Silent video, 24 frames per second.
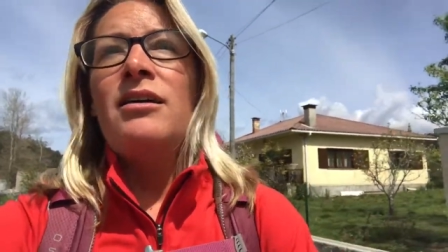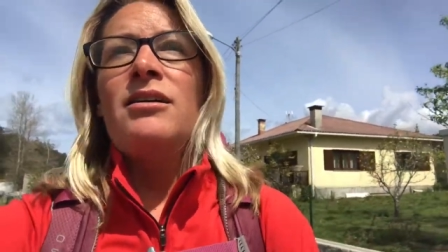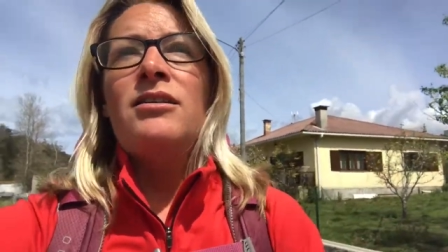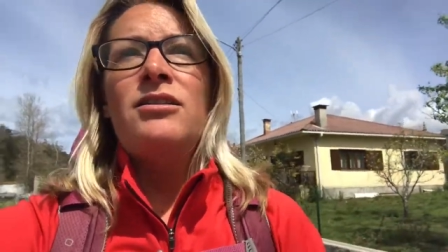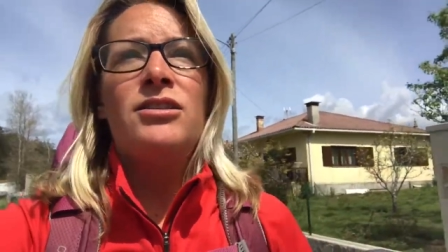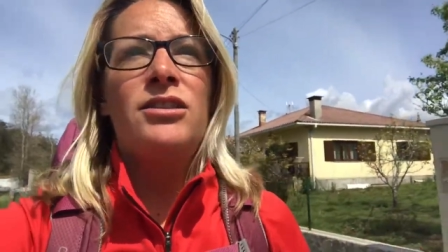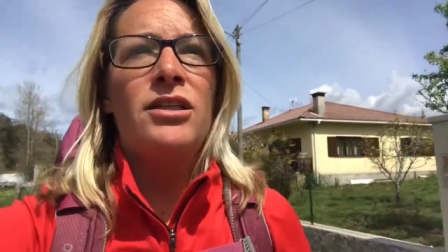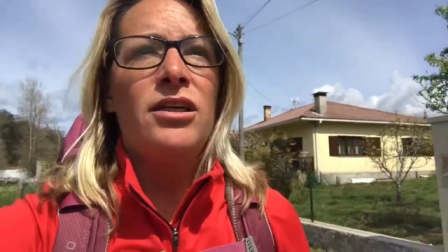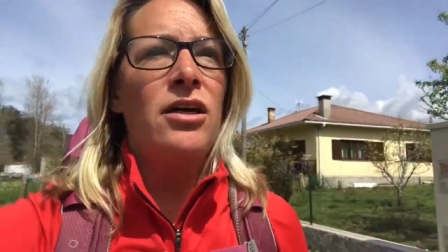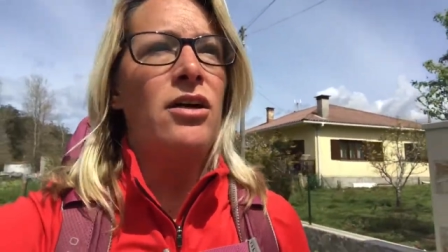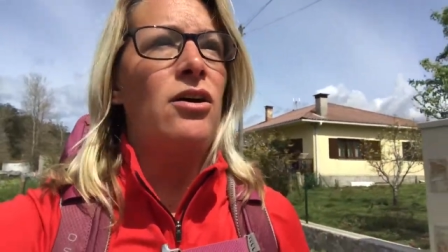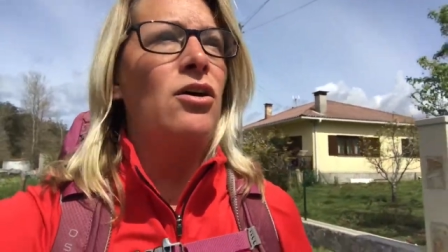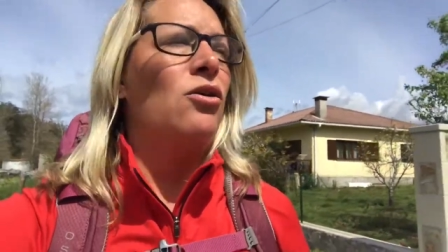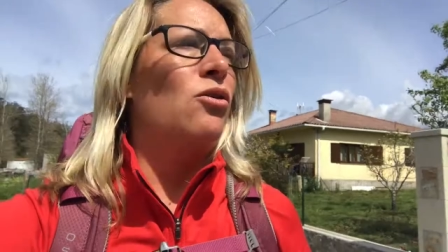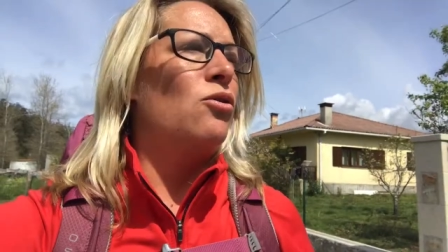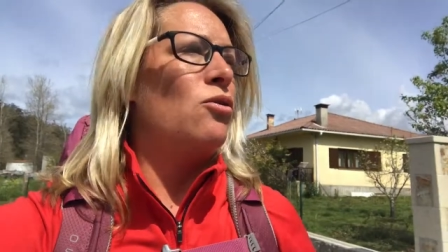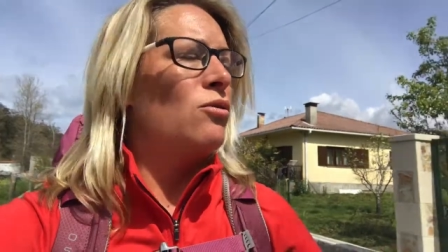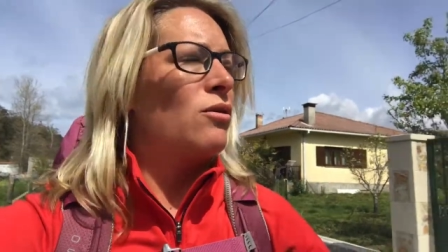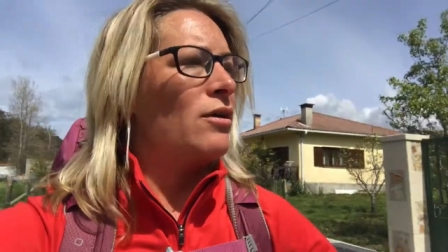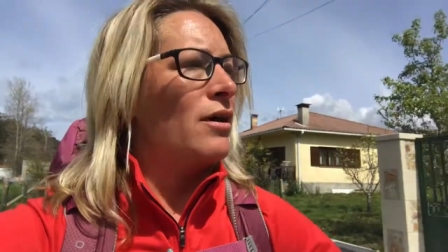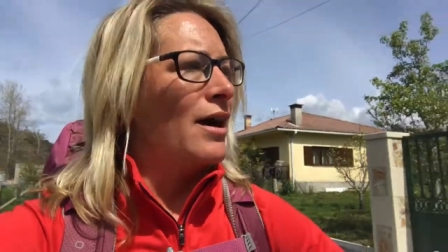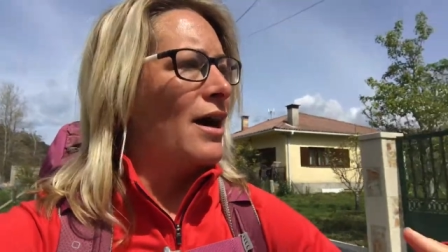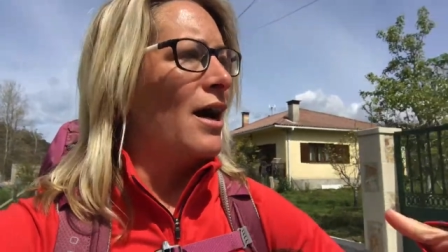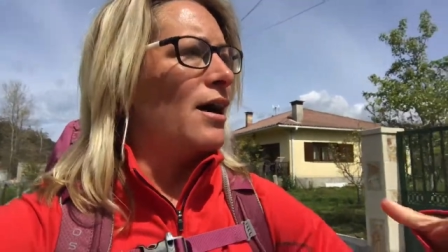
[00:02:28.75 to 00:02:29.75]
So
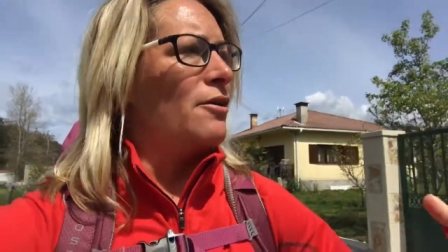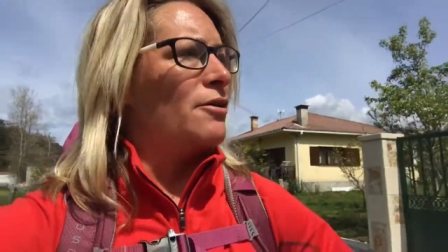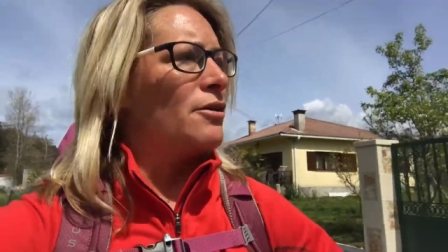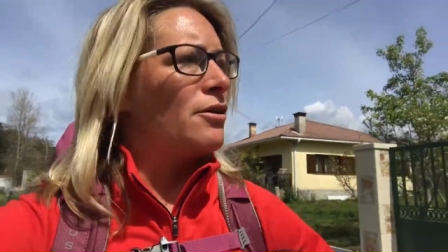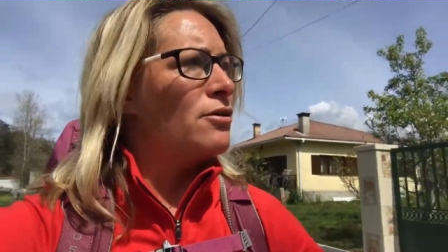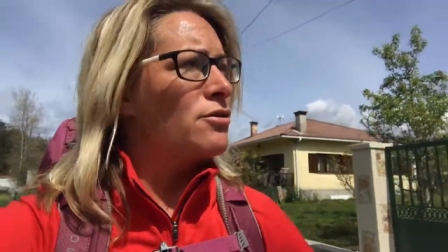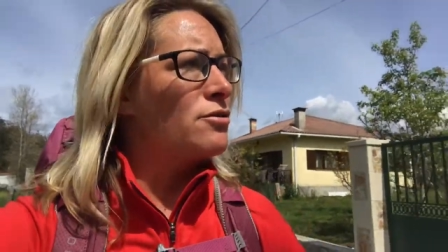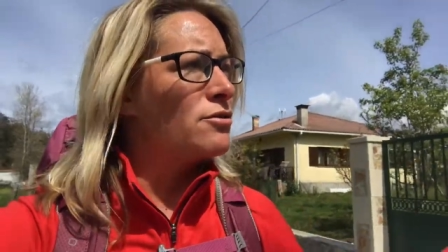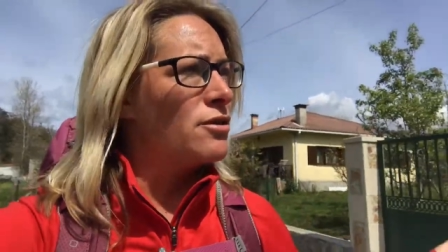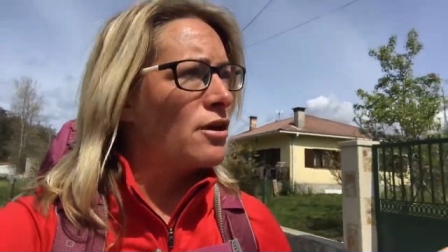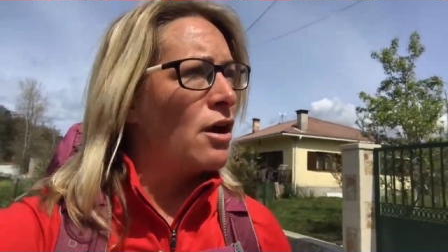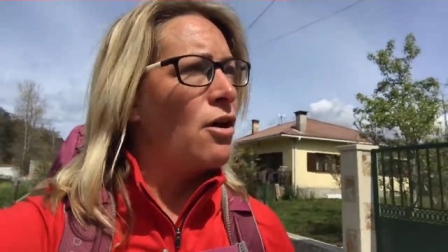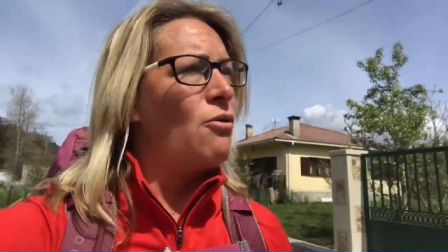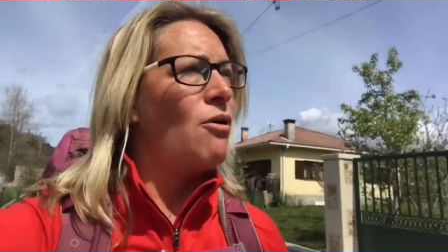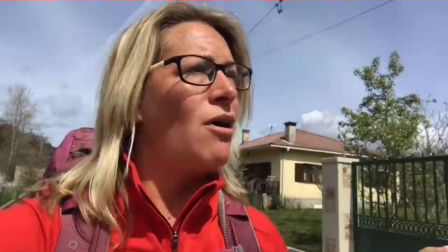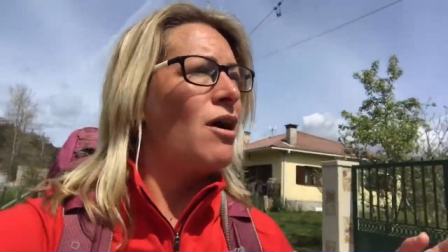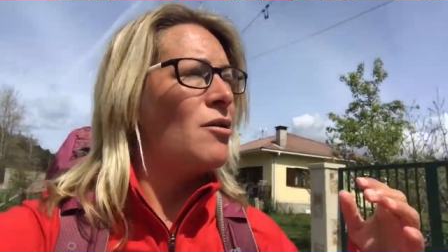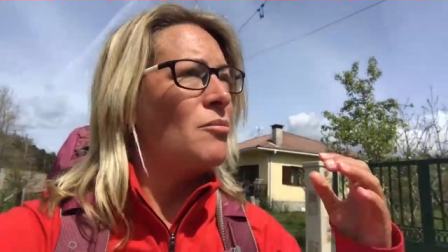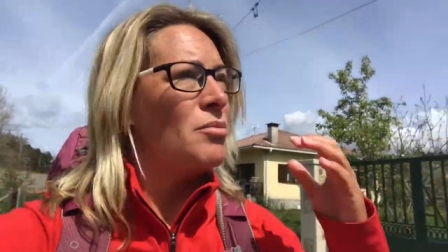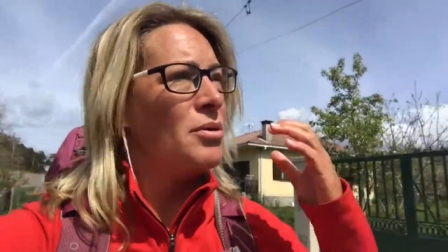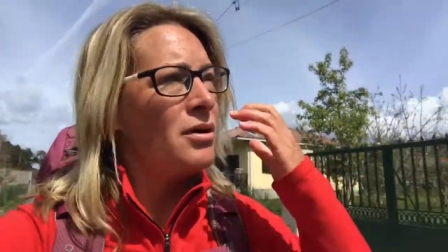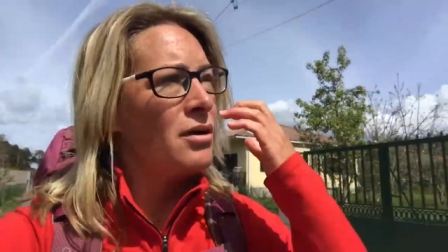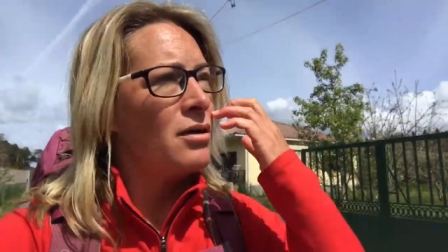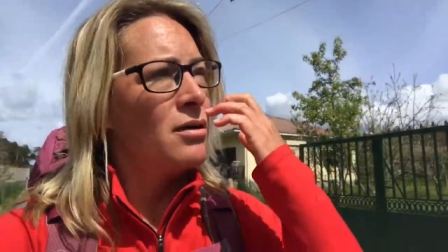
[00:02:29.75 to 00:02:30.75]
how you show
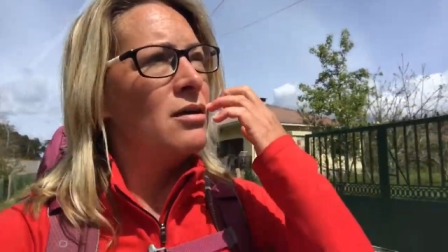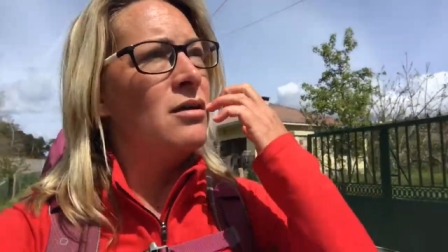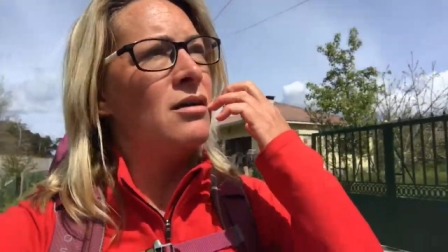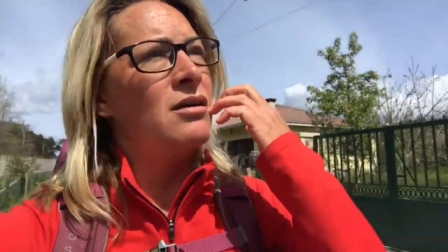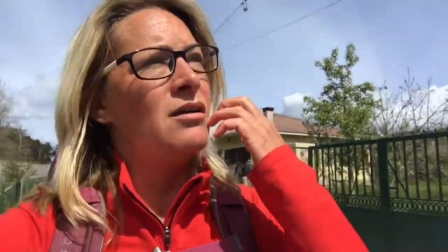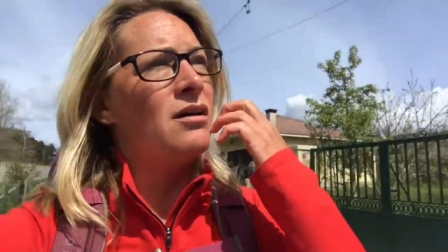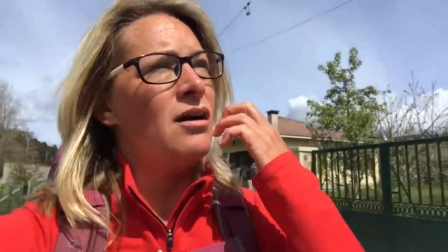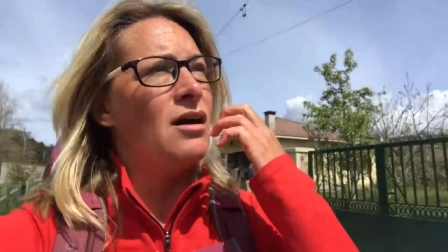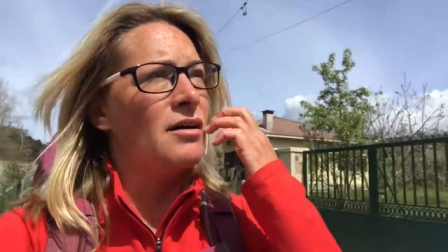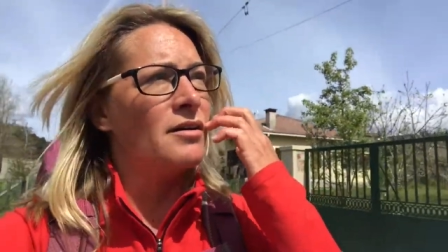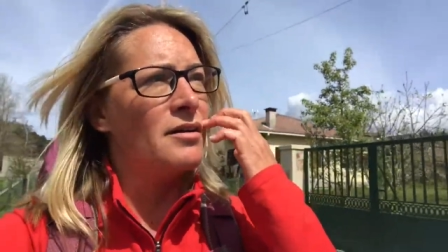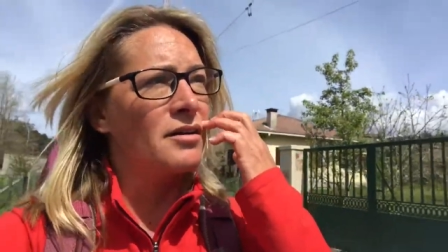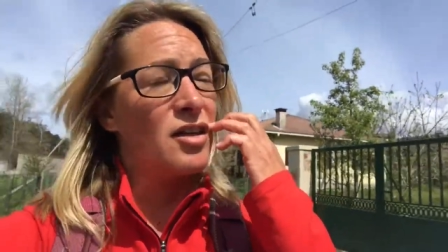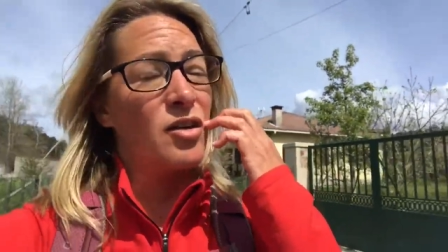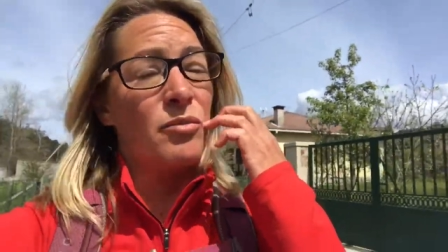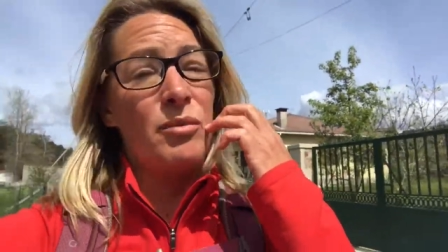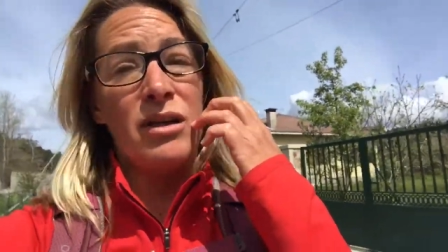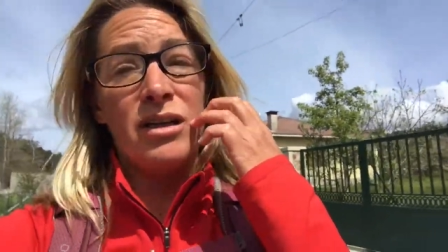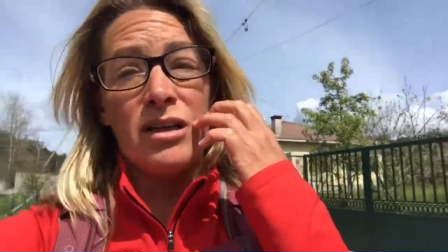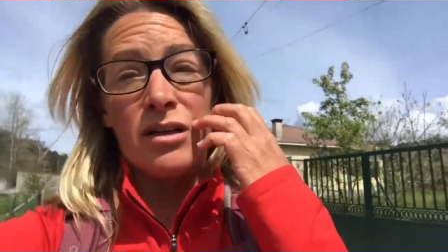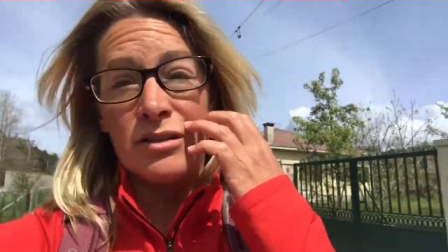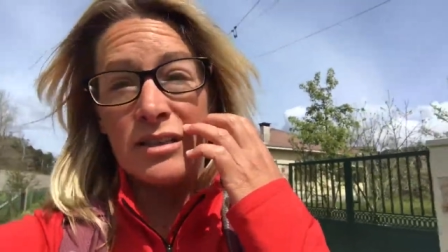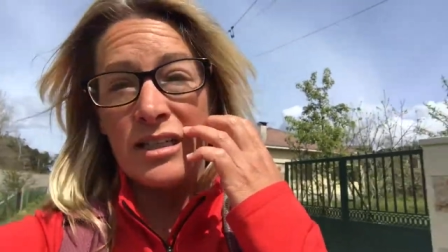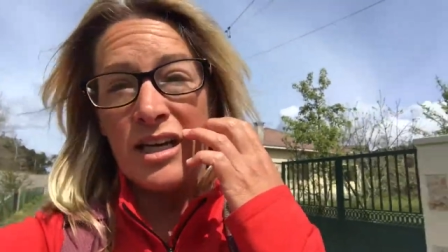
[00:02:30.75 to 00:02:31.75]
up on the
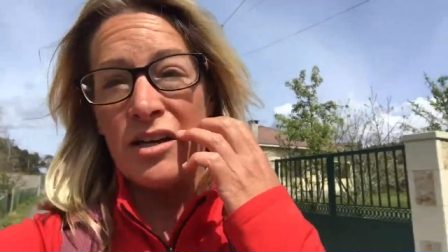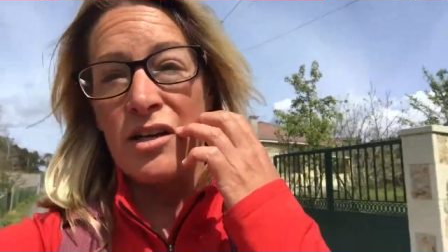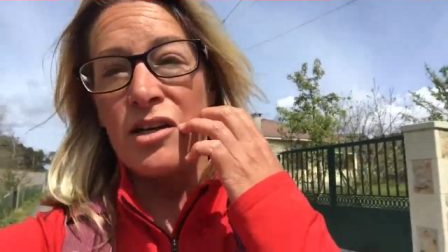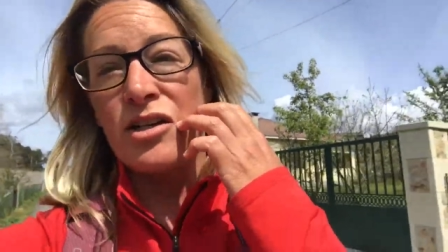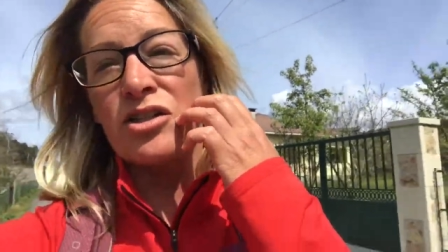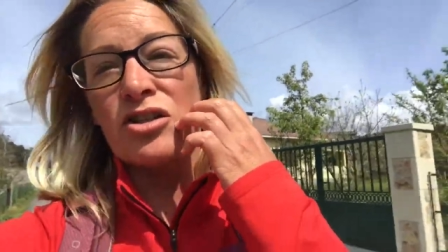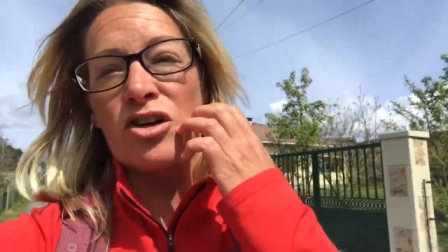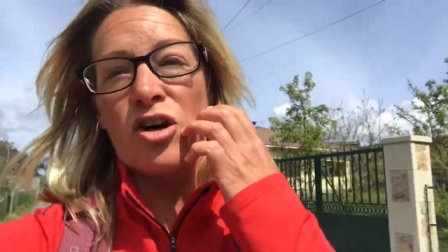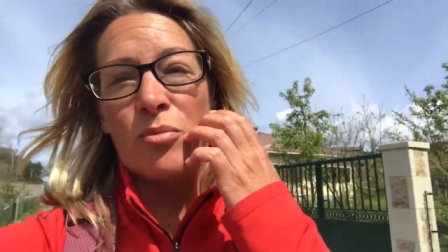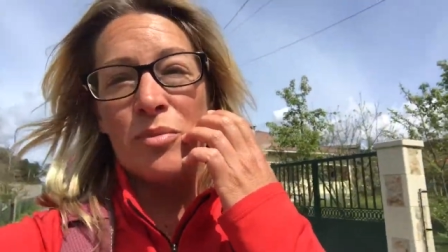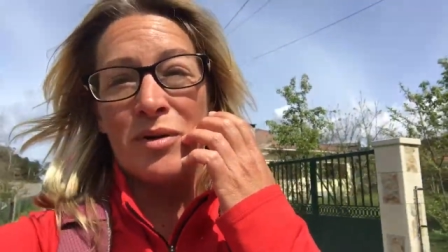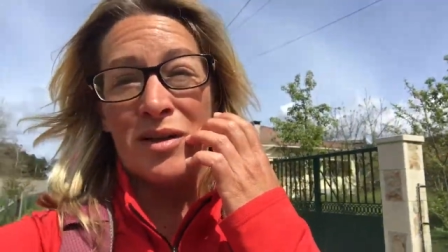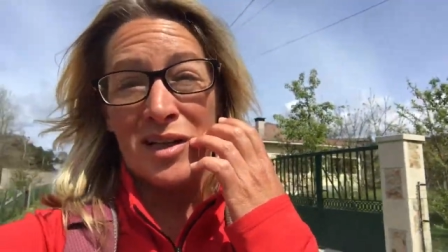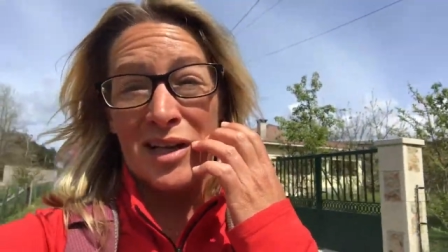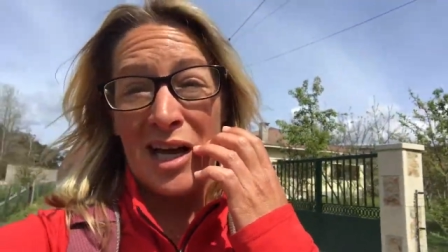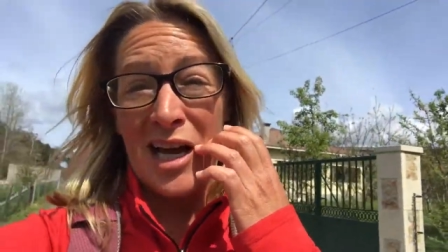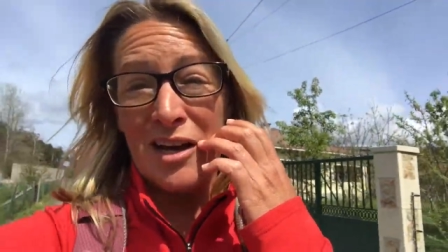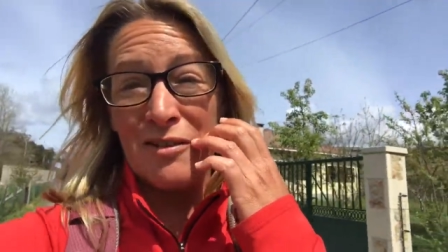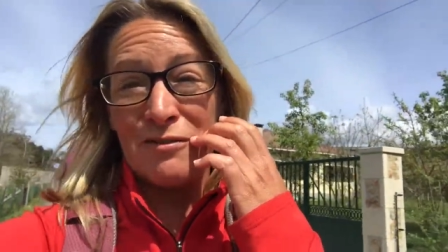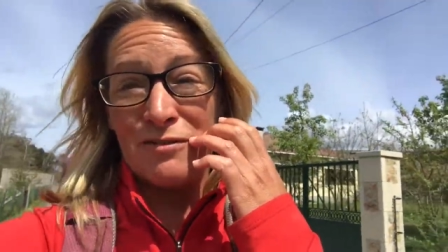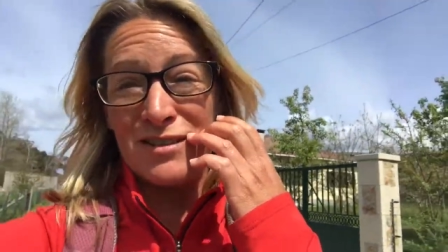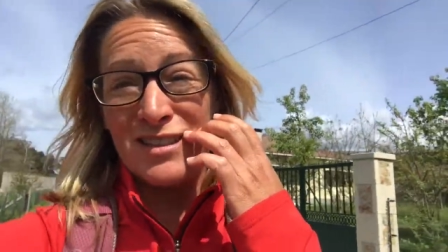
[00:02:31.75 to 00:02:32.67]
Camino is how you show up in life.